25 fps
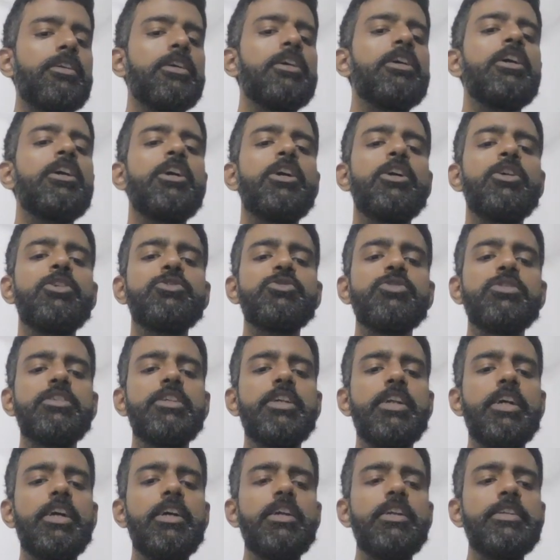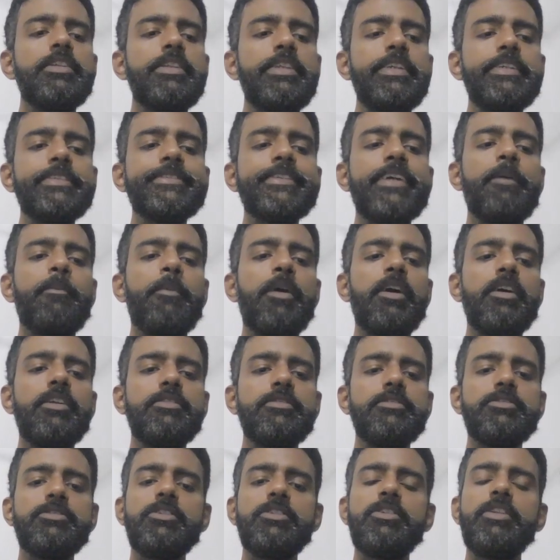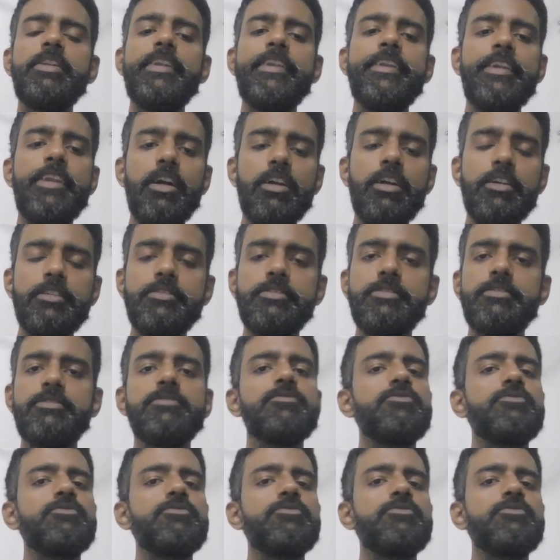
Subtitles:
So there are these commands in Linux.